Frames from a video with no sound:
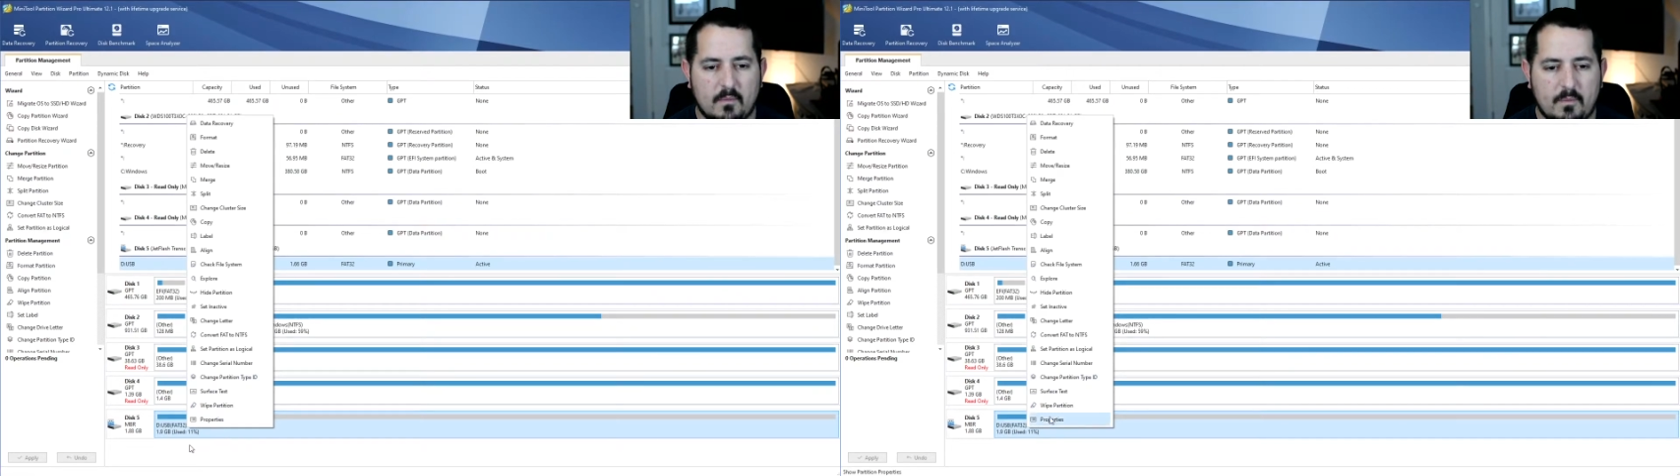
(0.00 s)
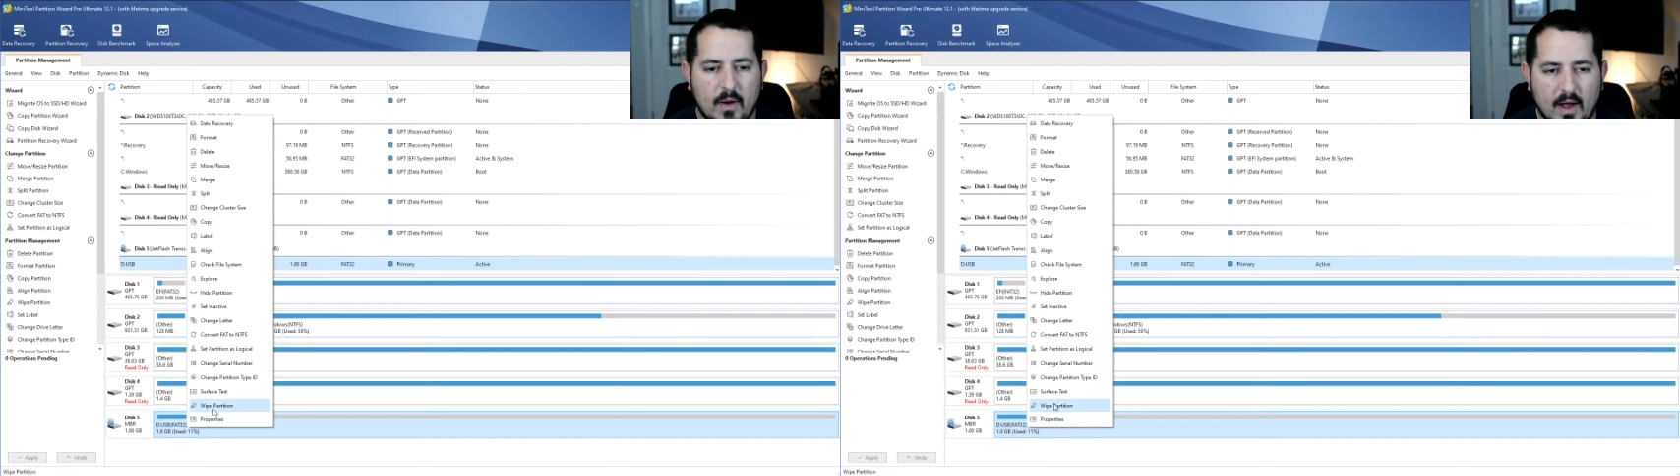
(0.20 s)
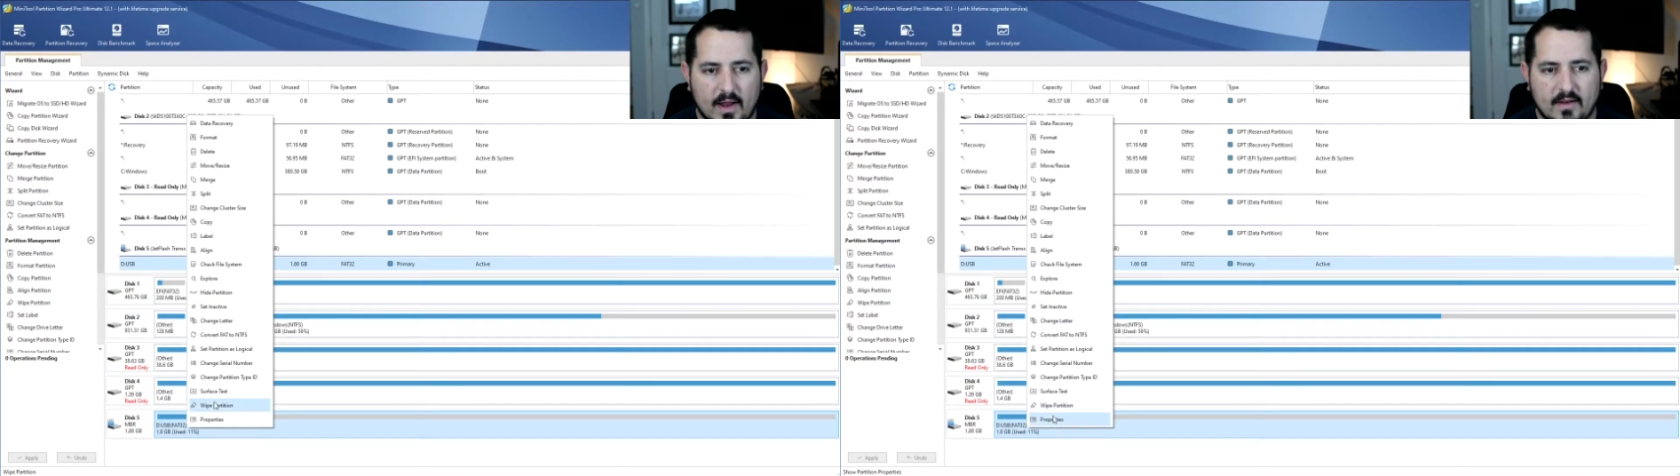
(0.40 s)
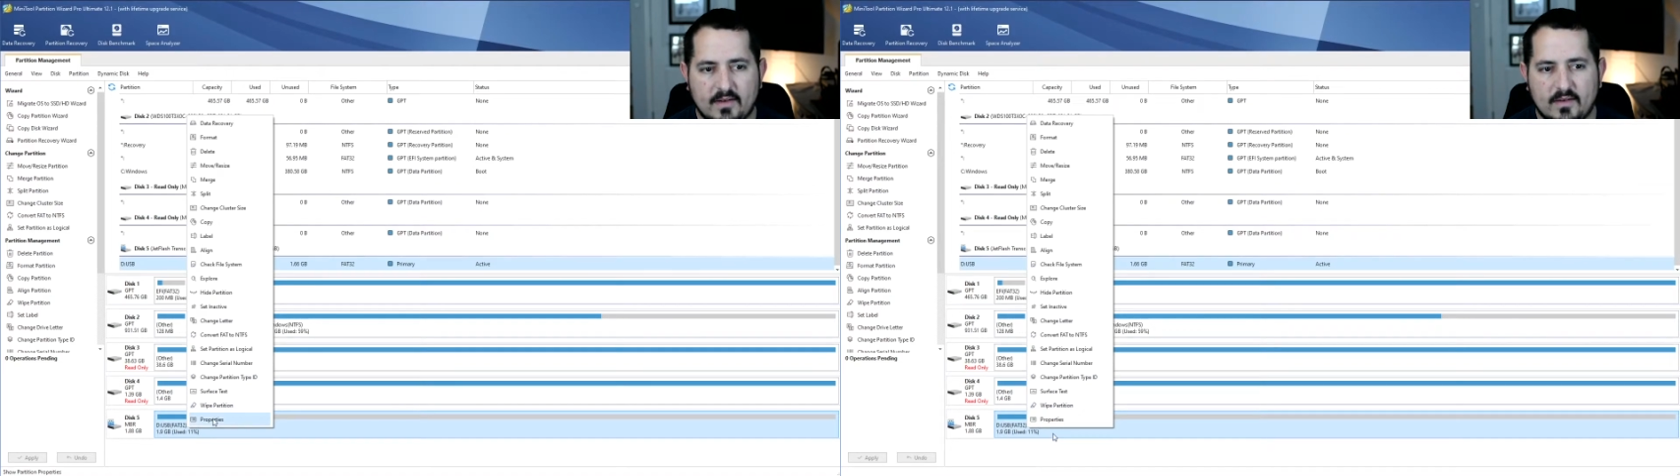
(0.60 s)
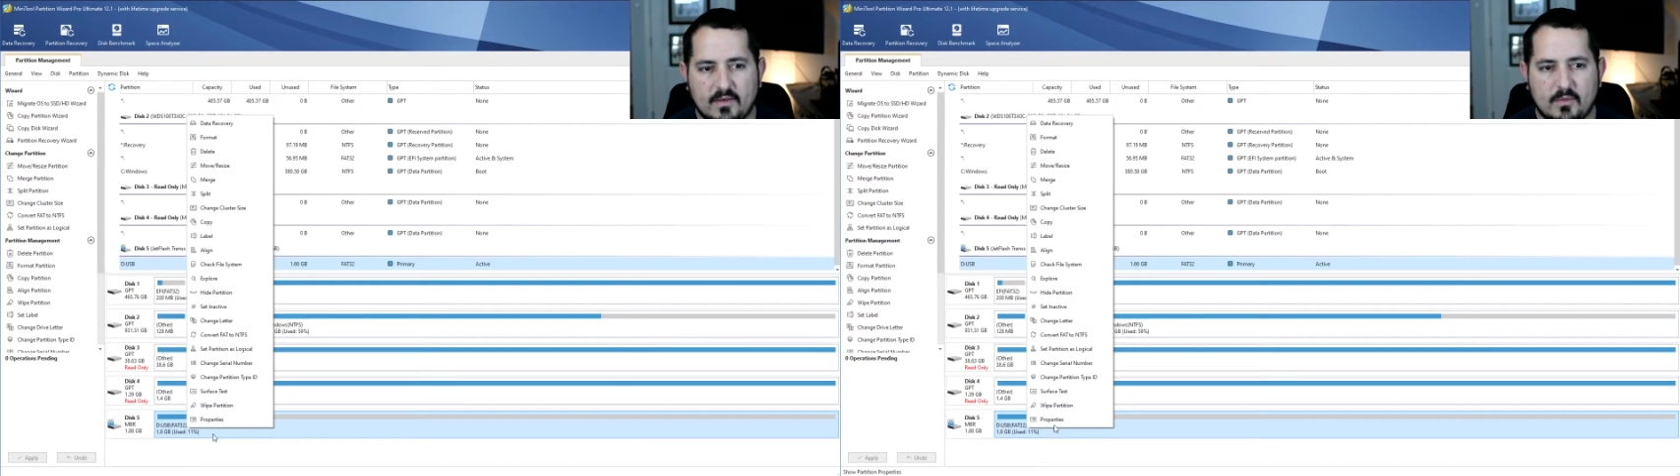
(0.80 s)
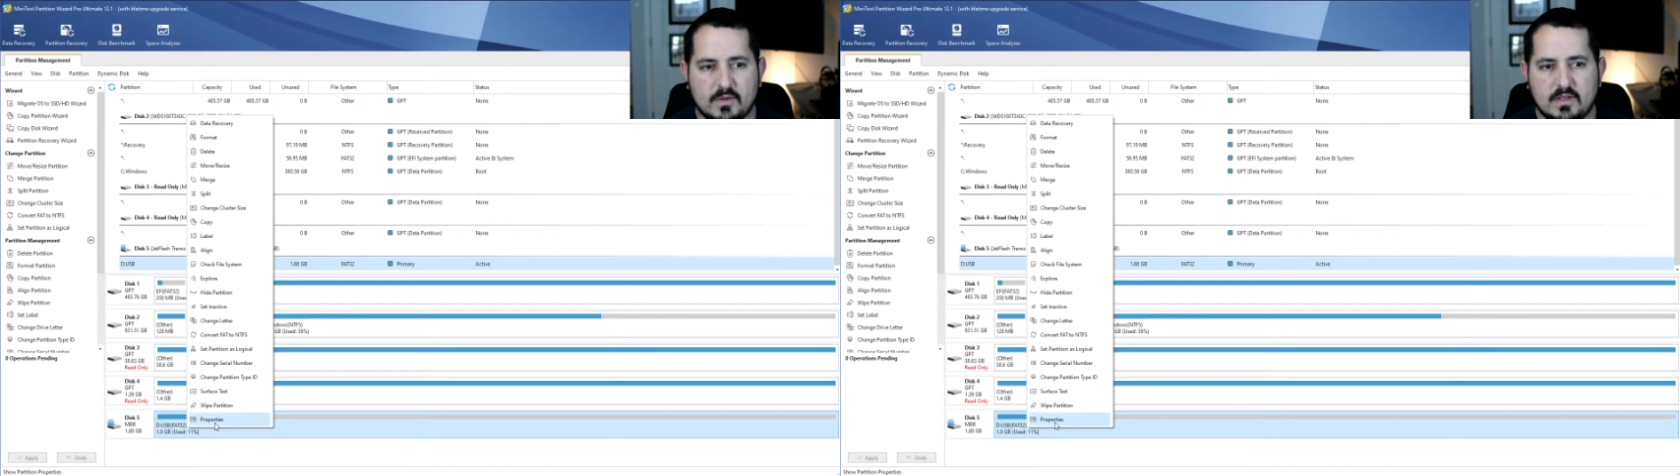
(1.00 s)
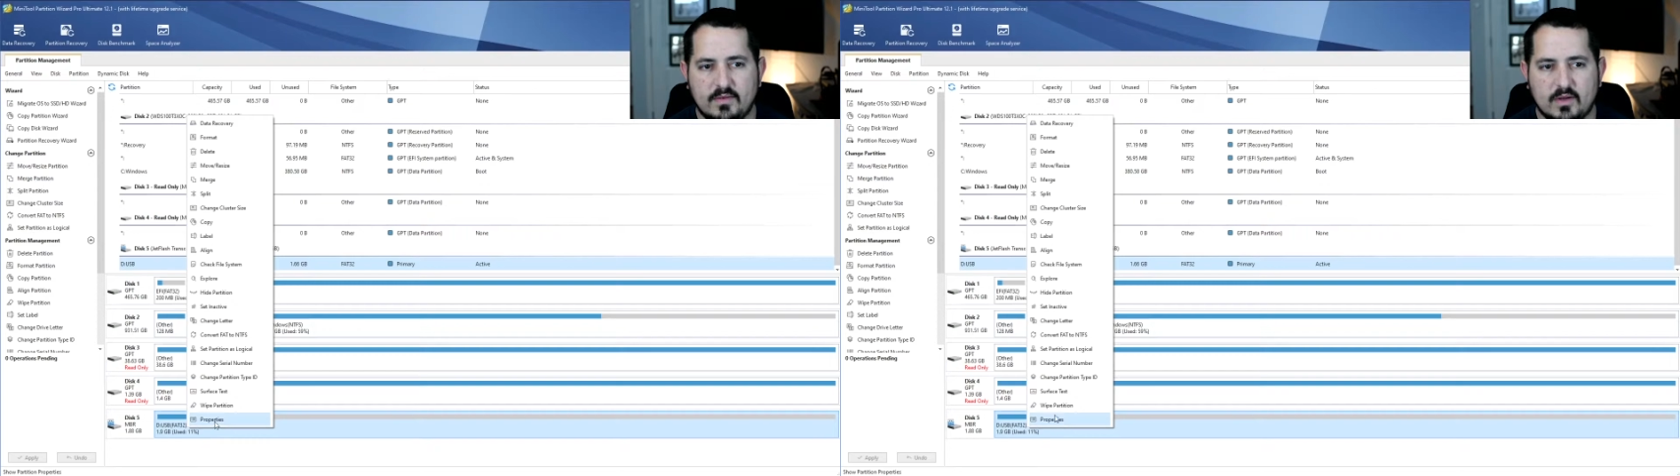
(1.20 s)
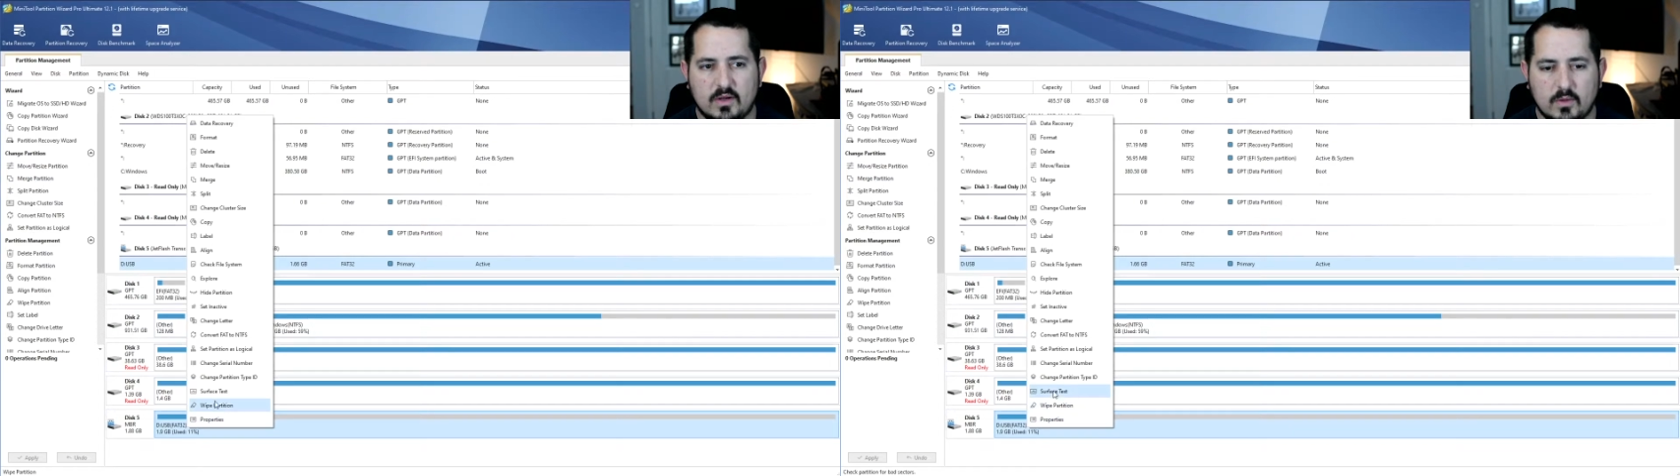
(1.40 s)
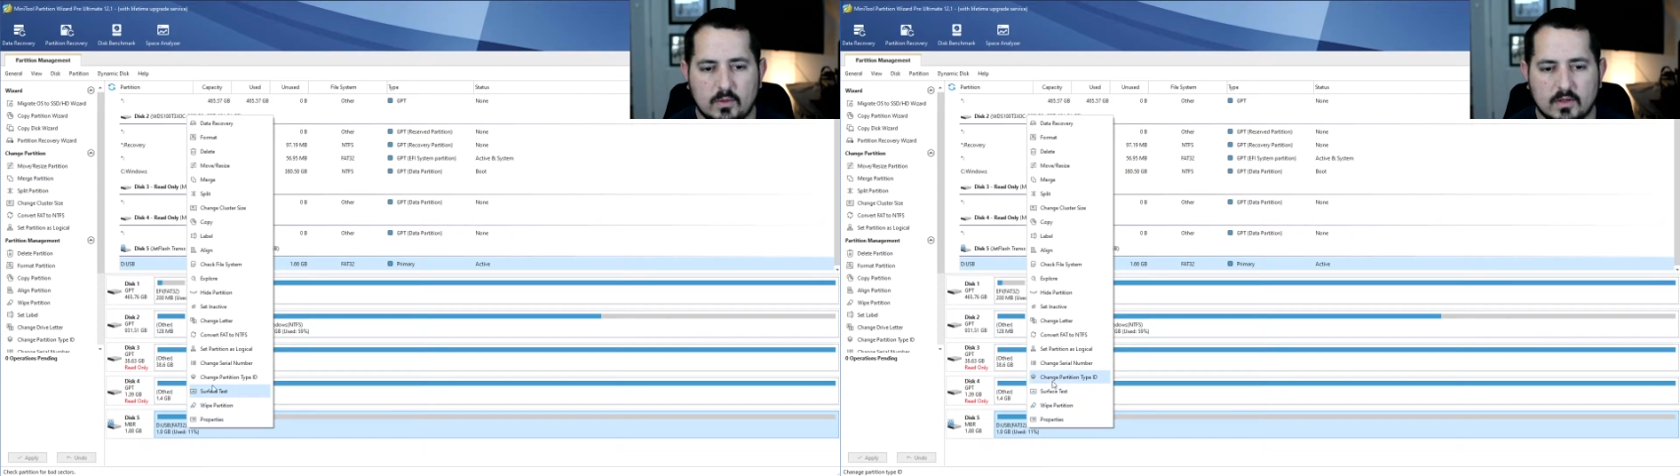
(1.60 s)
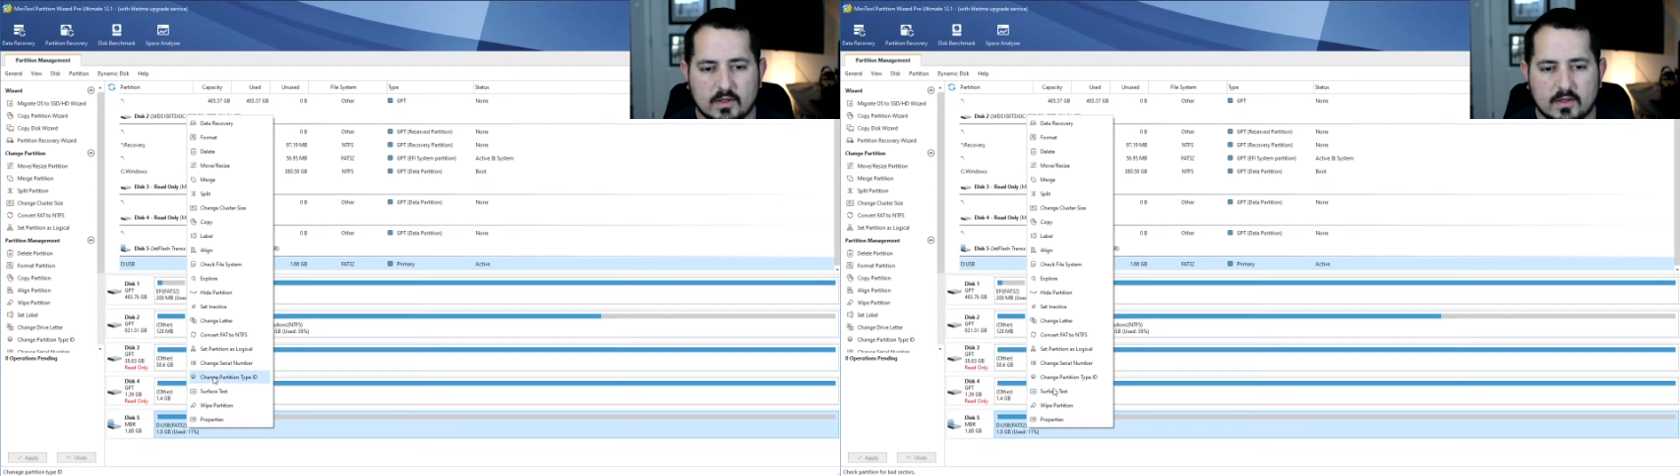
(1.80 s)
But what's even
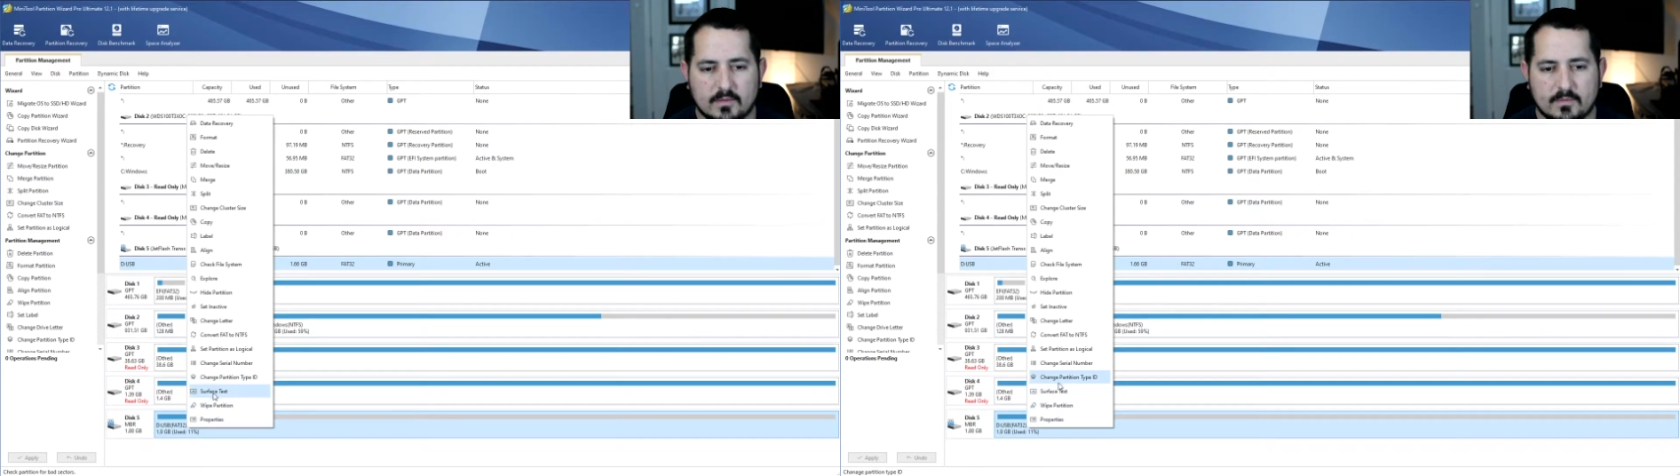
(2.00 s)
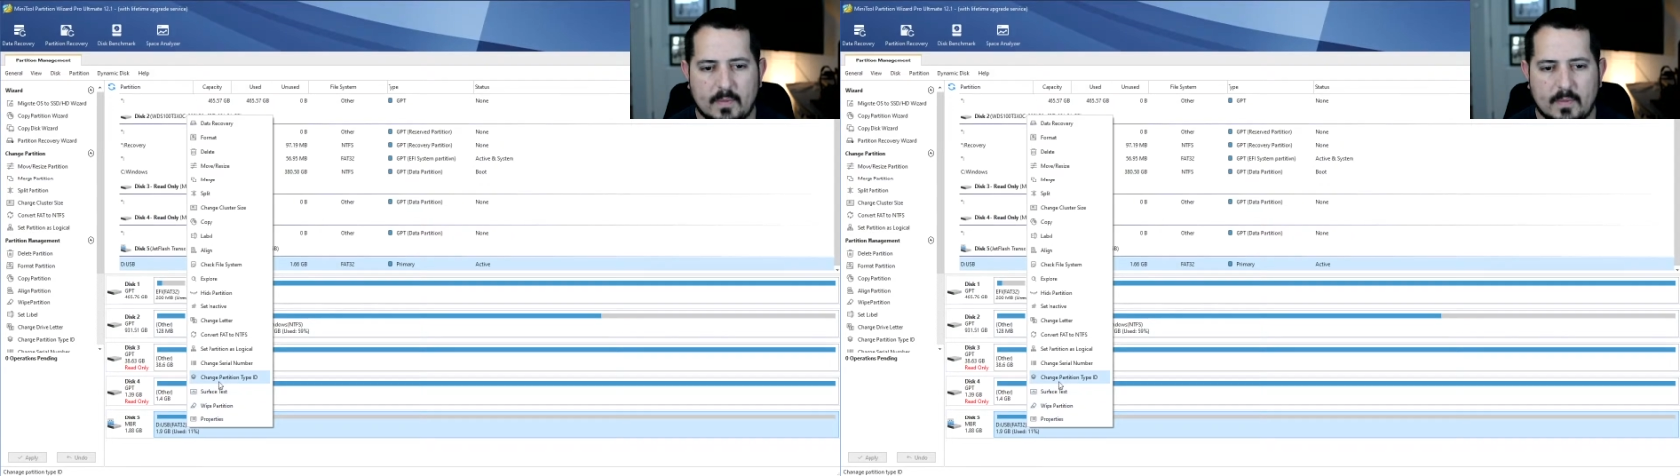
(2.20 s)
cooler